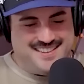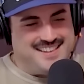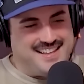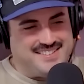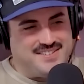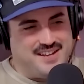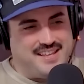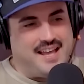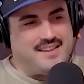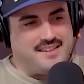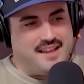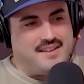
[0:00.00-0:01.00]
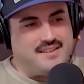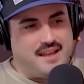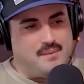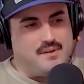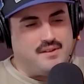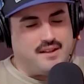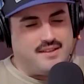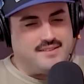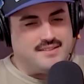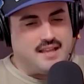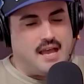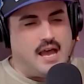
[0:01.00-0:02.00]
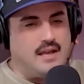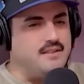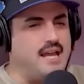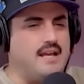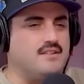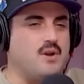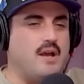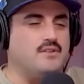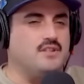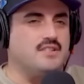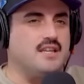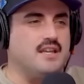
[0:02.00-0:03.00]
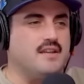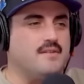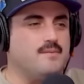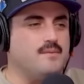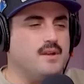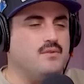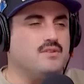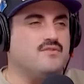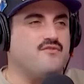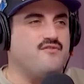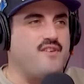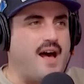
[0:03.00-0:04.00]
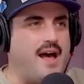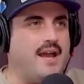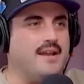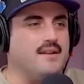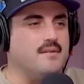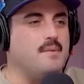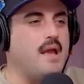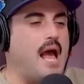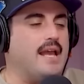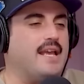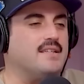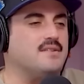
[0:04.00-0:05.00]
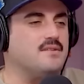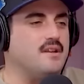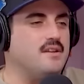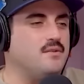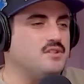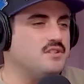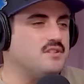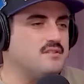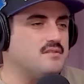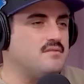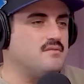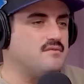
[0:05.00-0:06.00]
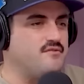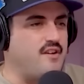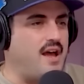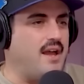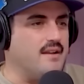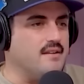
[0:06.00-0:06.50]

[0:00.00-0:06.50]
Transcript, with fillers: That's yeah. That that'd be nice. Uh, okay. yeah. But so I was weekend. just like, it was fine. Ish. I guess okay. it was just fine.